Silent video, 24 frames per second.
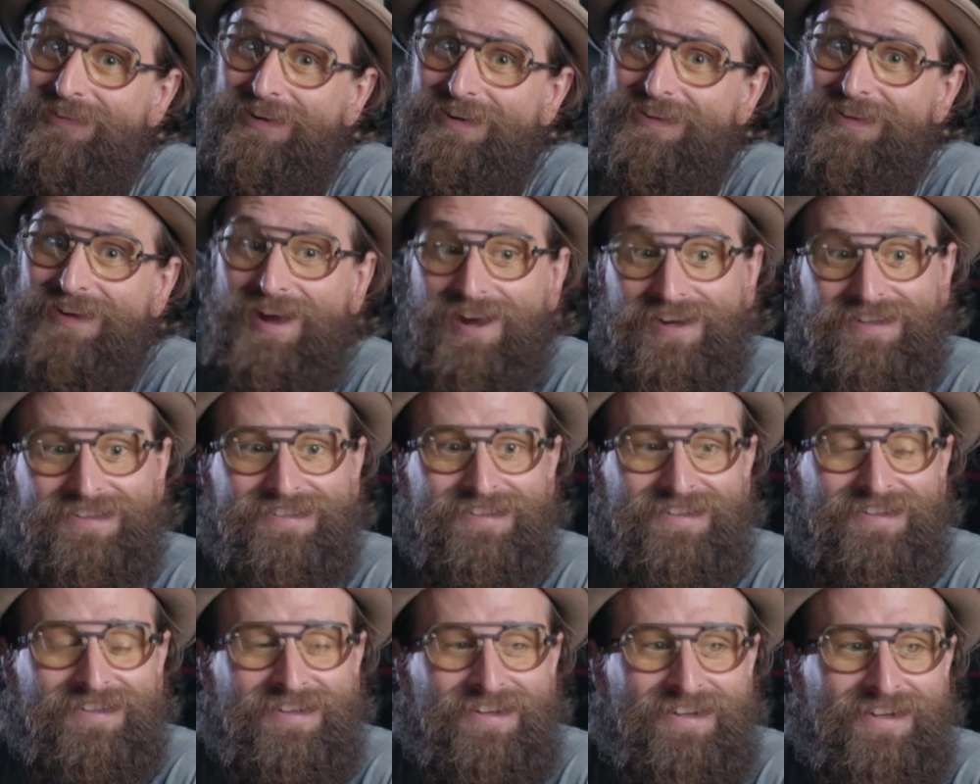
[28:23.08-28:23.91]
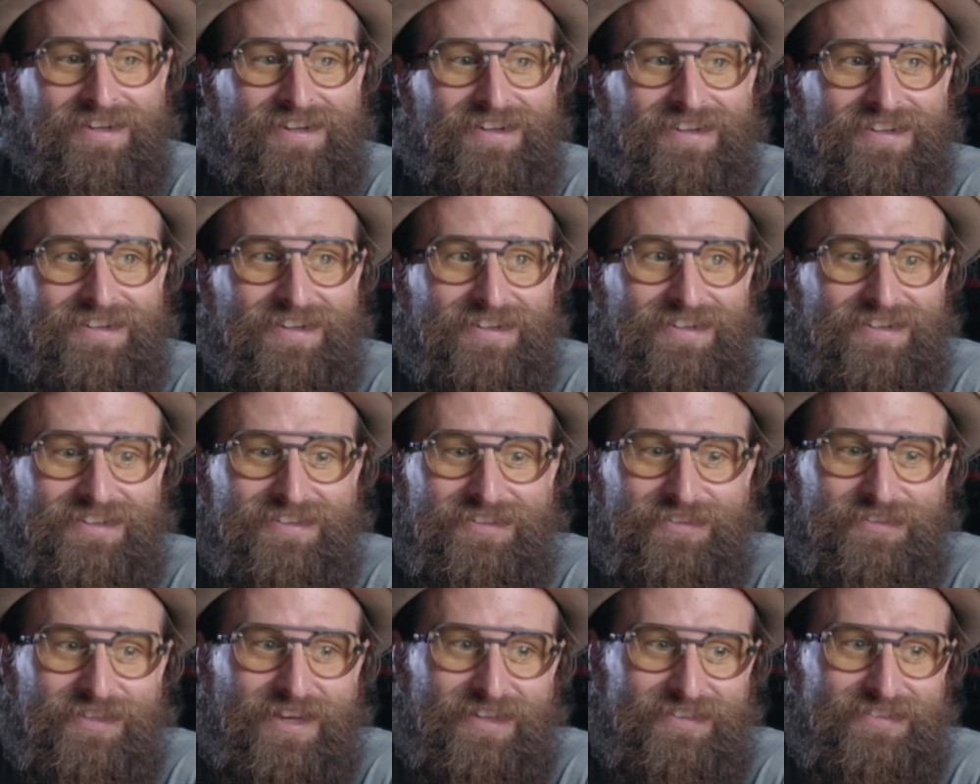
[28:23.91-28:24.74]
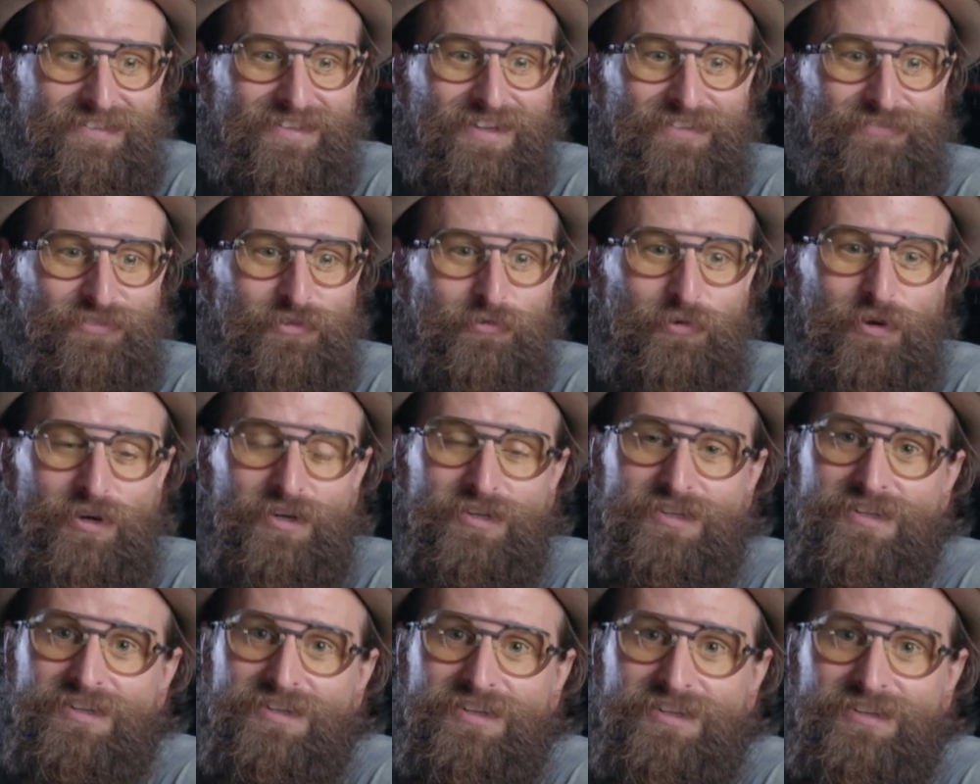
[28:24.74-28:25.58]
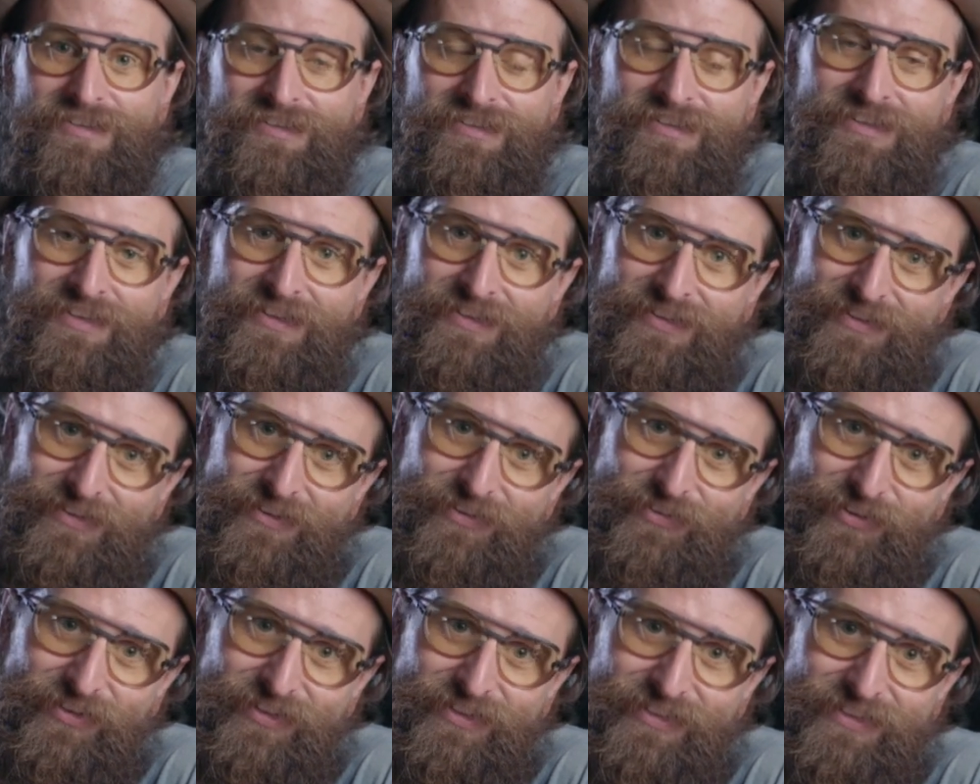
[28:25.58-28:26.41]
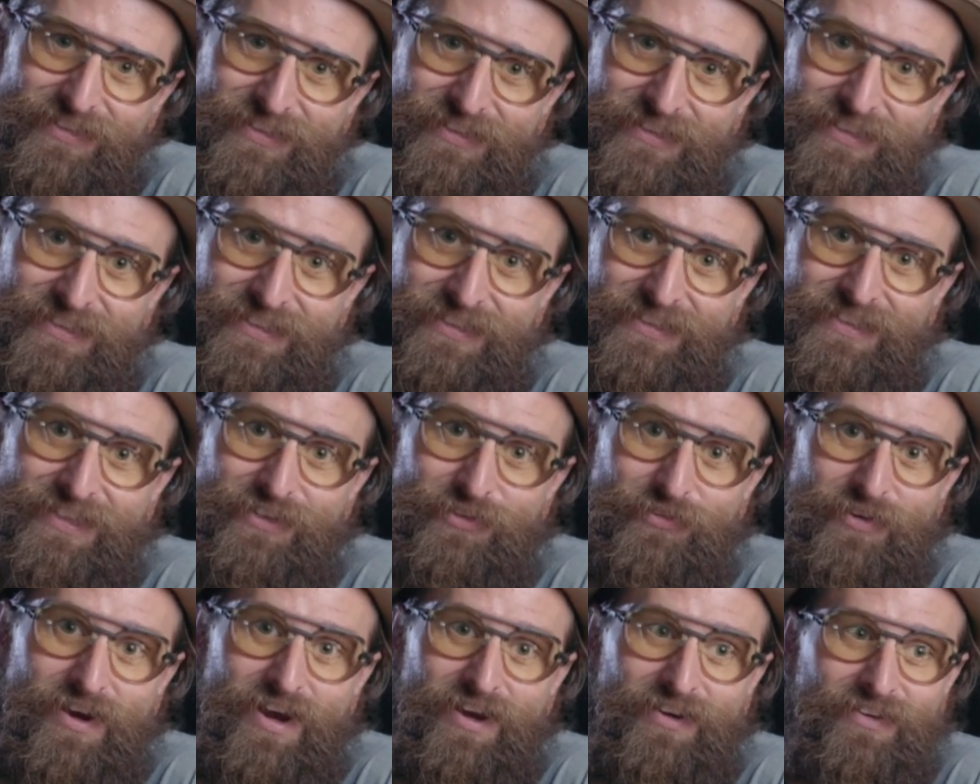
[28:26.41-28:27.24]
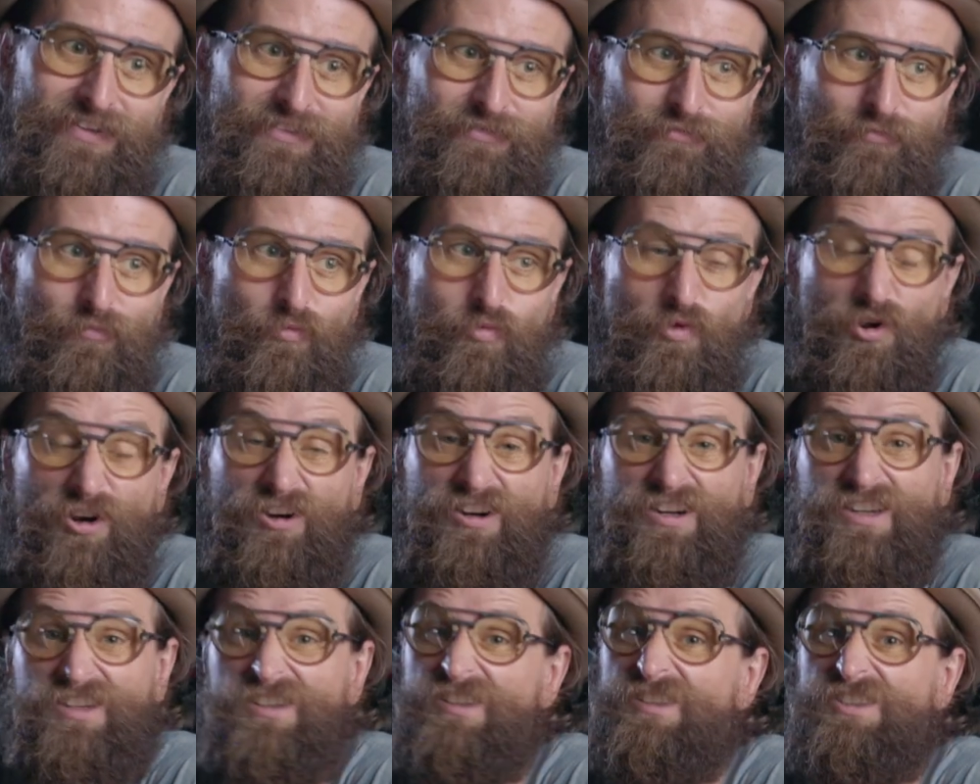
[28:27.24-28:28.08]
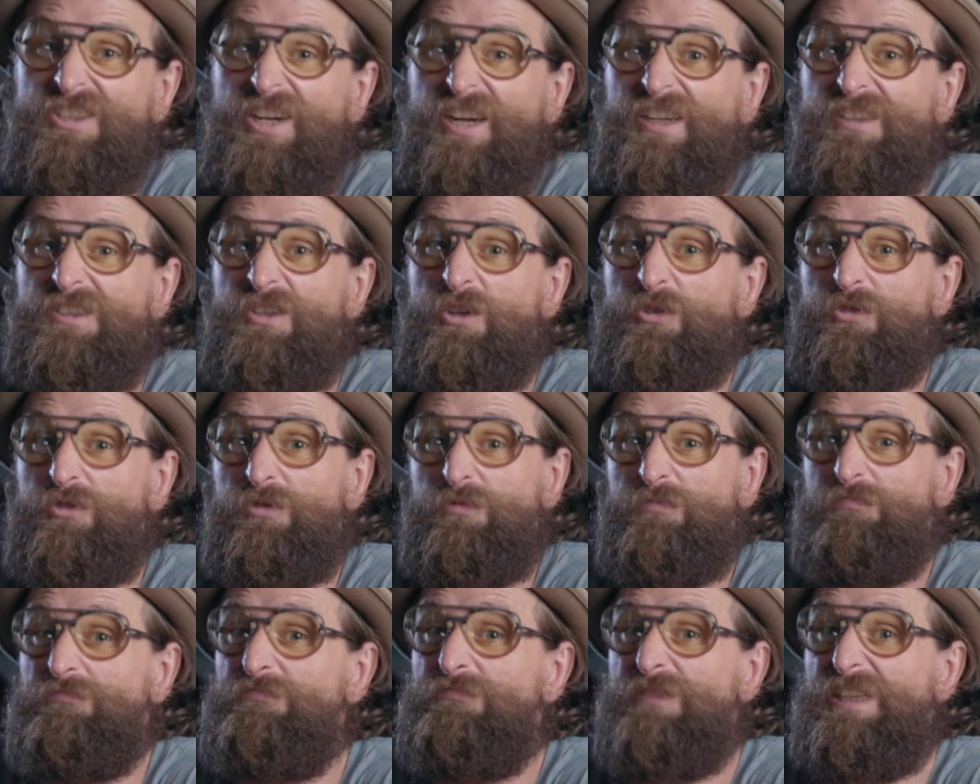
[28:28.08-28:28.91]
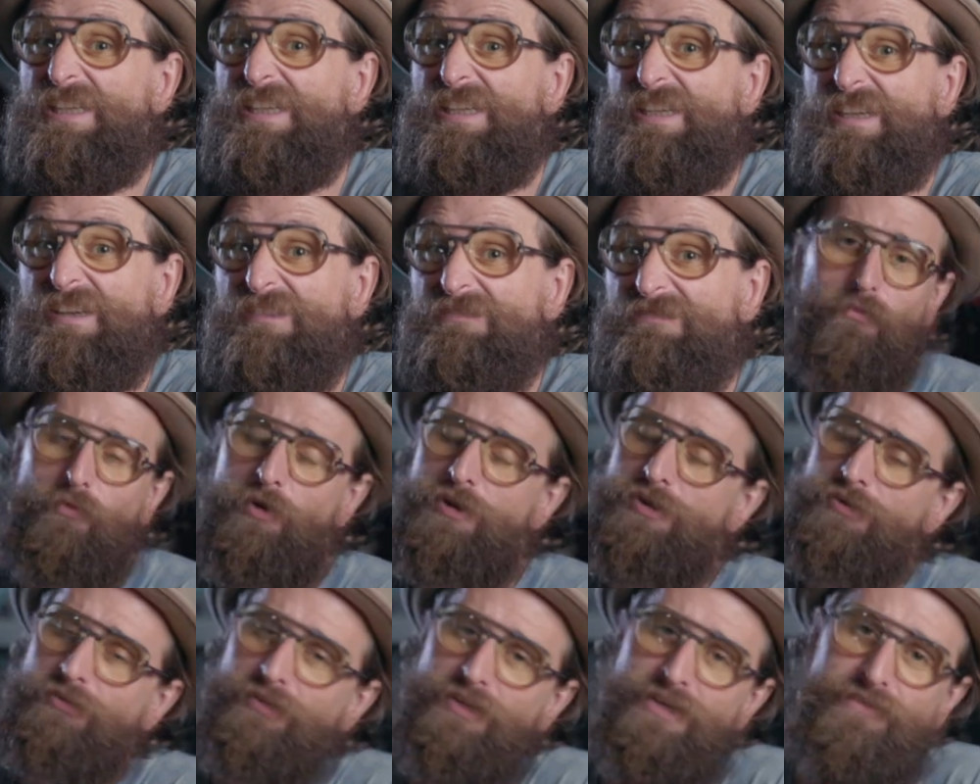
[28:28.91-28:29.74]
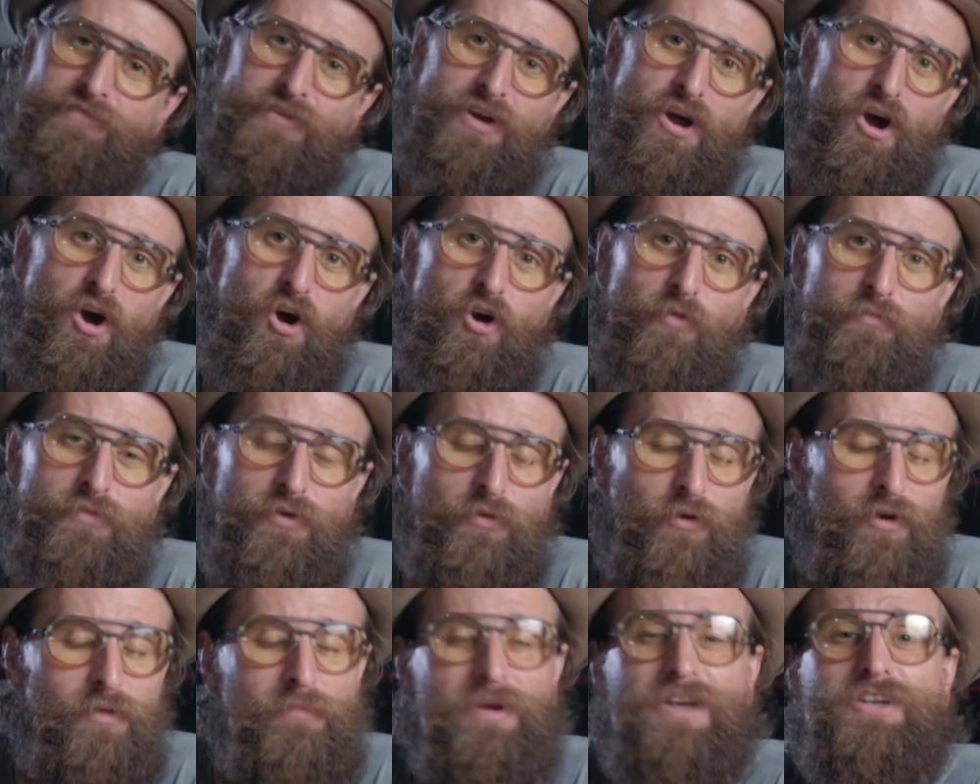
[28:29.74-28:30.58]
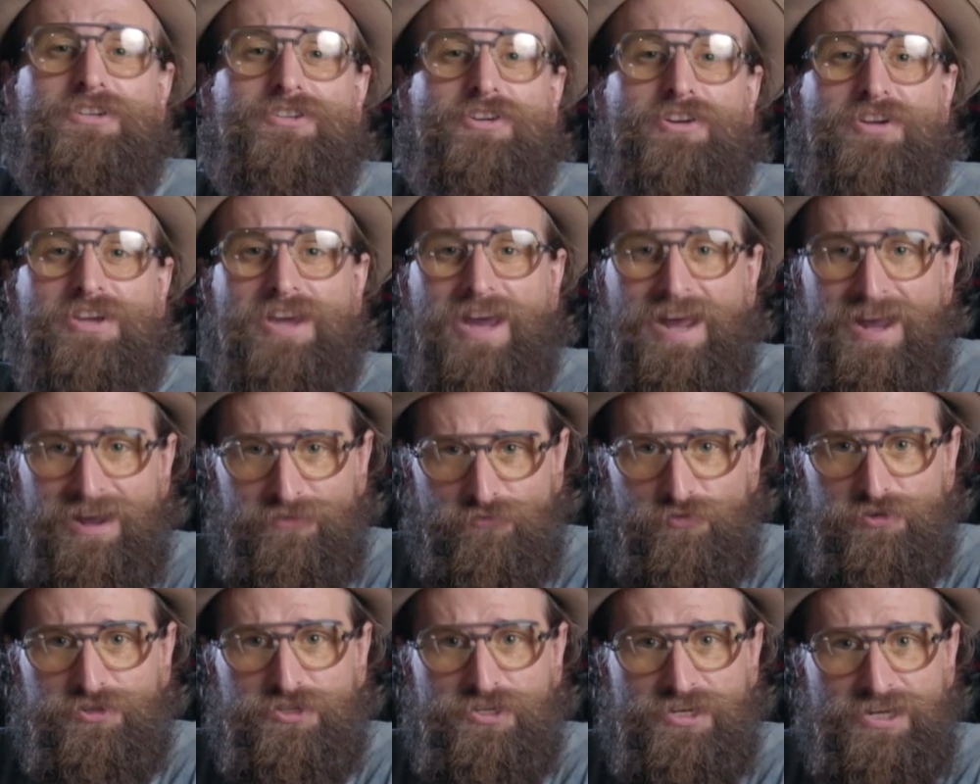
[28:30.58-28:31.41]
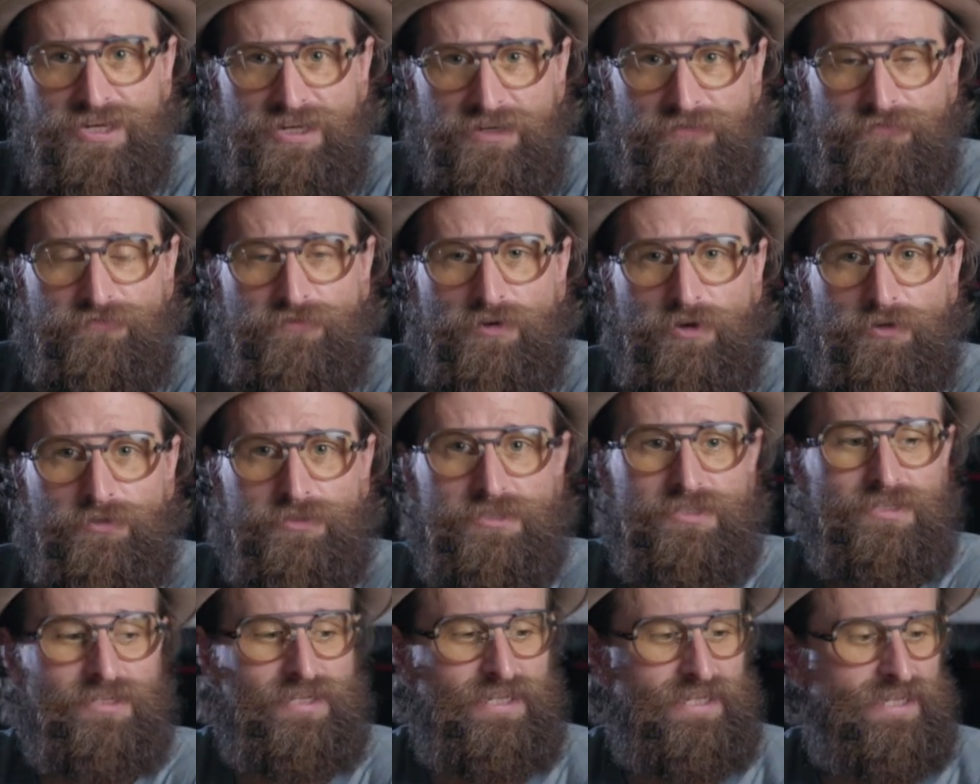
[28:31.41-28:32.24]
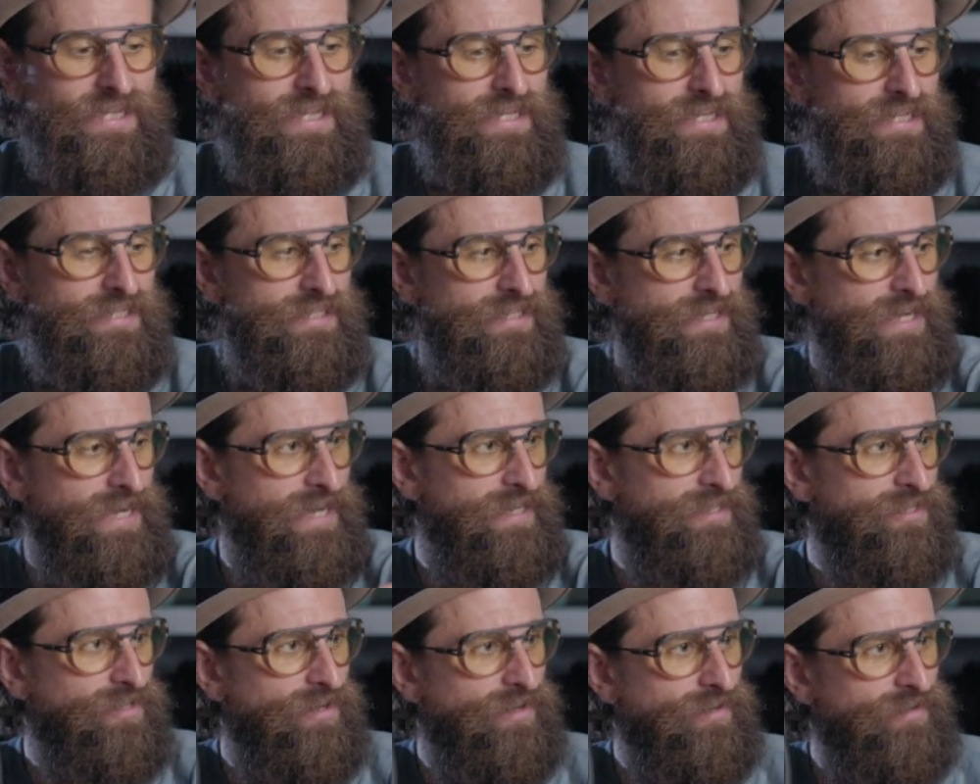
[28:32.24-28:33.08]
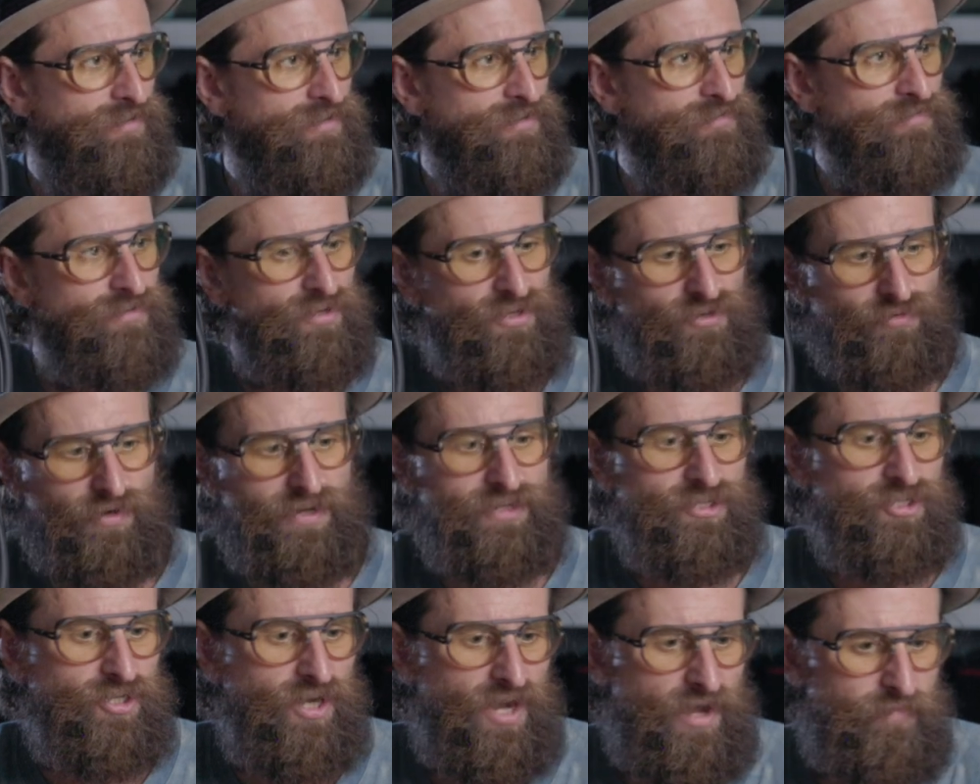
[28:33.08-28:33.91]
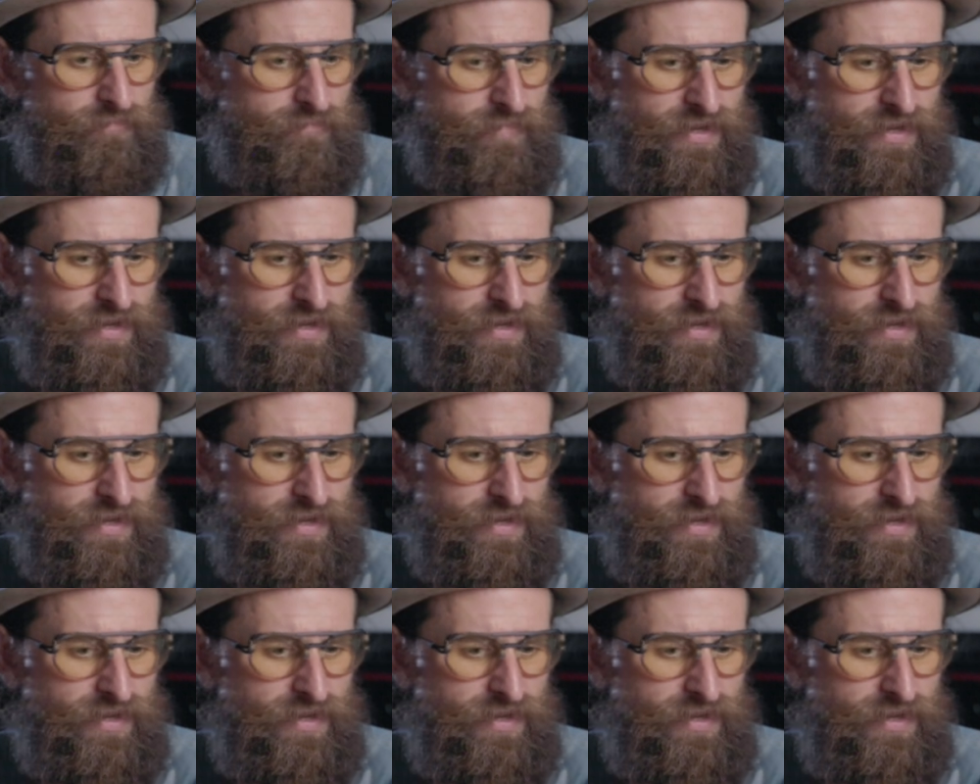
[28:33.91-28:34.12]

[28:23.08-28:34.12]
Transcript: are you actually going to do that stuff you wanted to do? Or you just sit around and worry and check social media. When you're leaving home, you want to make sure you have what you need, folks. And these guys are doing a great job